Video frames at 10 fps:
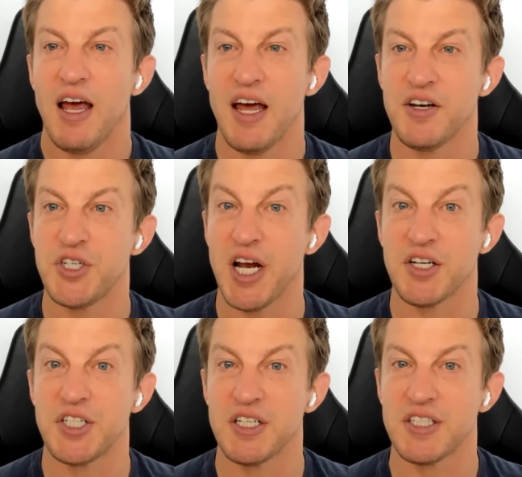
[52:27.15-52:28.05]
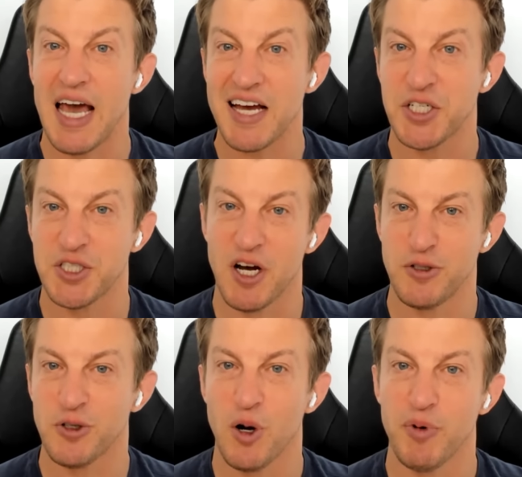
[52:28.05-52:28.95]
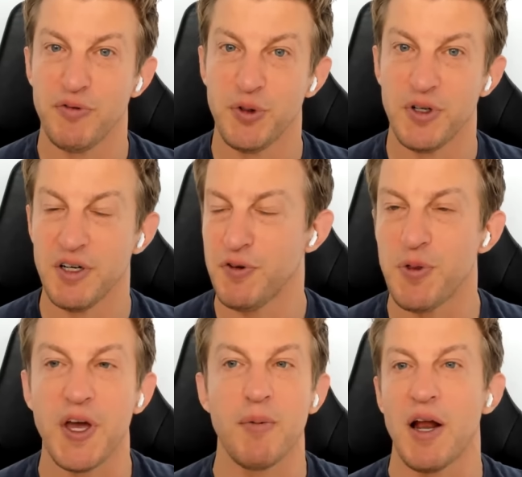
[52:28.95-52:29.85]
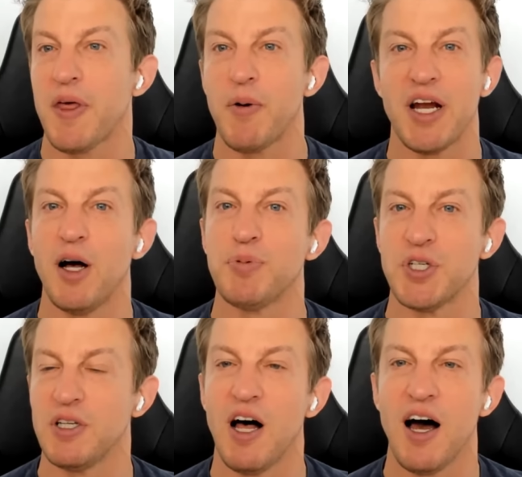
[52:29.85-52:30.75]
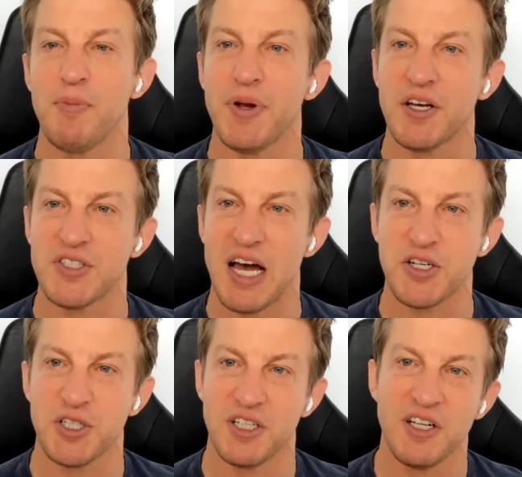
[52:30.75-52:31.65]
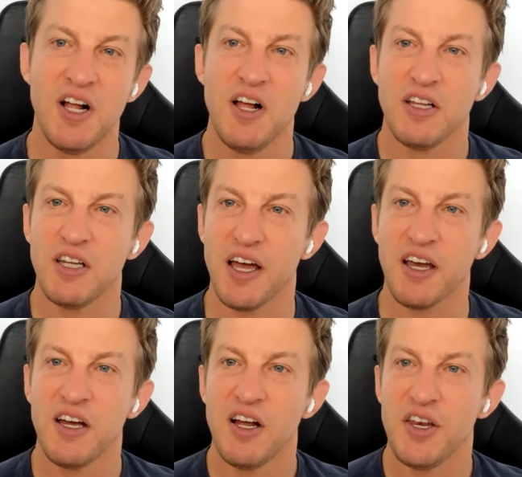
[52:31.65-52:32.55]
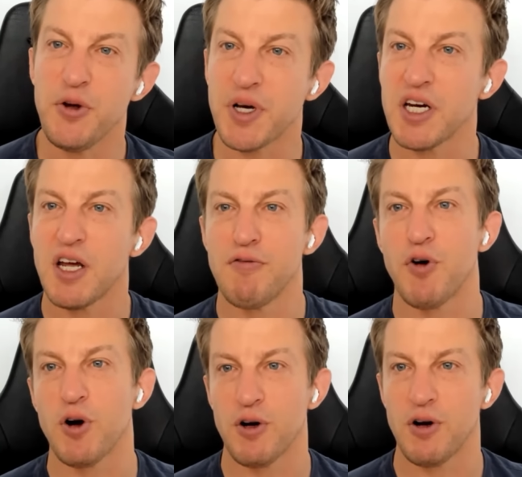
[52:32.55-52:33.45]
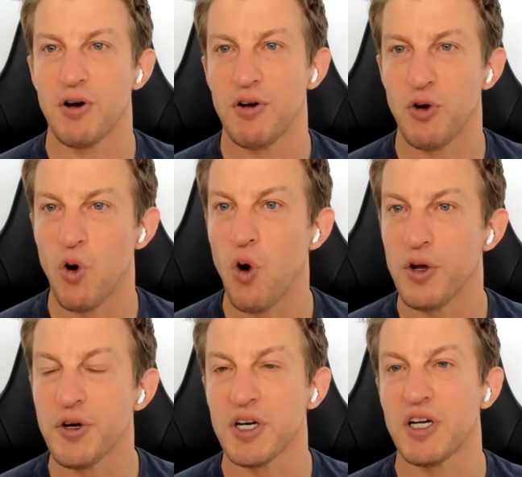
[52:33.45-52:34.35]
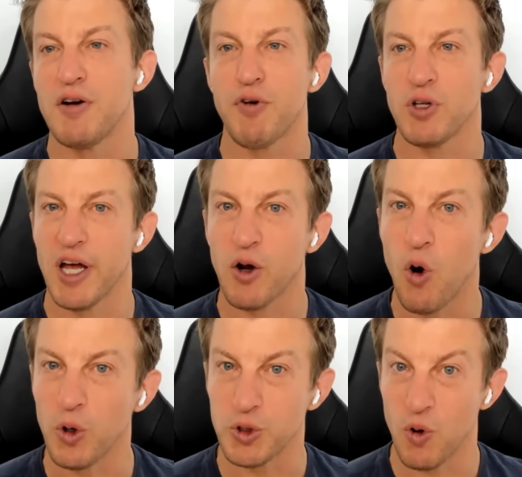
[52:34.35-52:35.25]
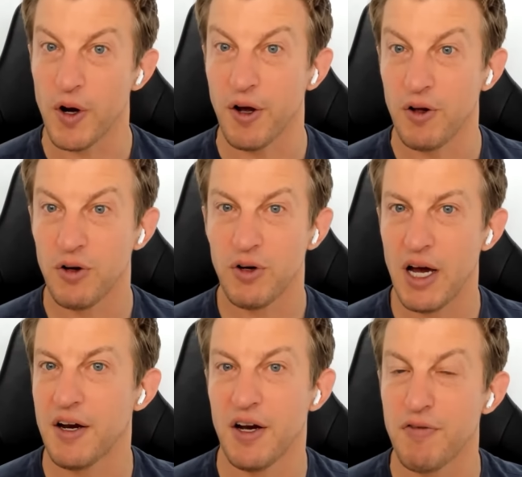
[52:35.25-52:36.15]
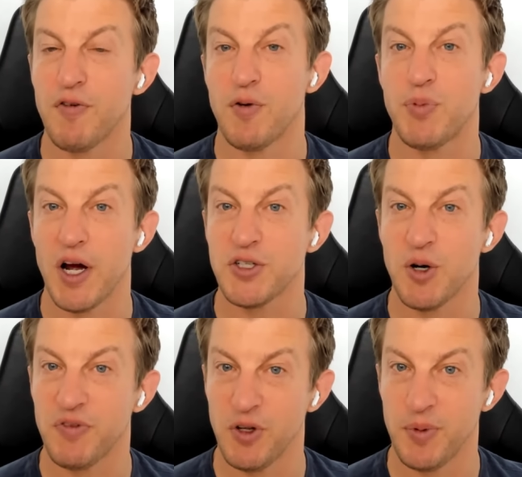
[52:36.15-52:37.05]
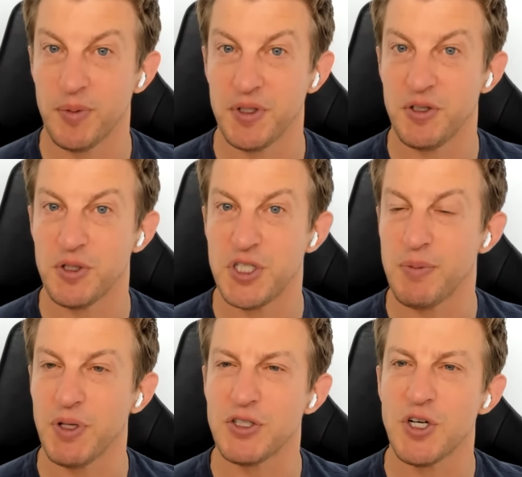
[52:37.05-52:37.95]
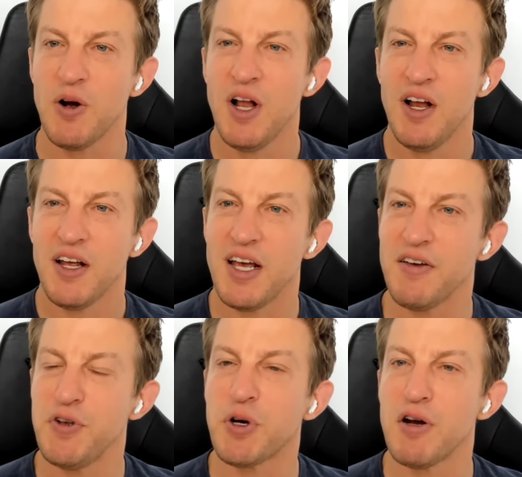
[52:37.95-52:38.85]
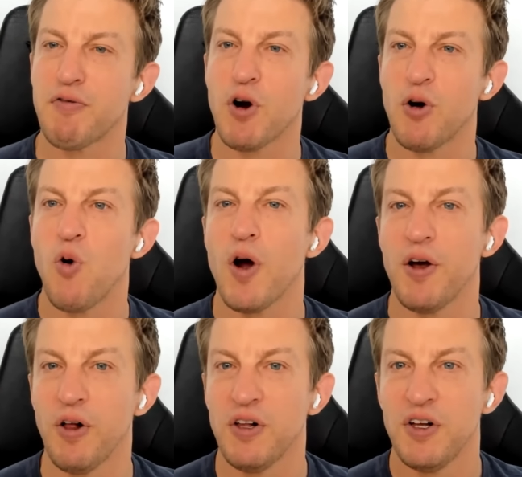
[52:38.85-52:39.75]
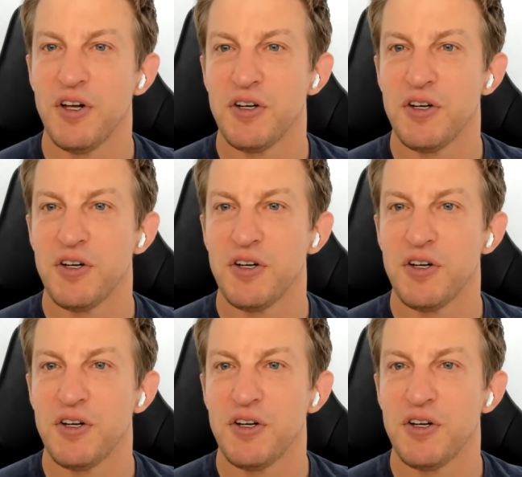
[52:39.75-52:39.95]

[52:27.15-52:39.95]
And GHC is gaseous hydrocarbon fuel. And if you think about it that way, it helps a lot, because actually, like, you can convert like coal to oil at enough of a price. Hopefully we'll be able to do it cheaply. So if you convert coal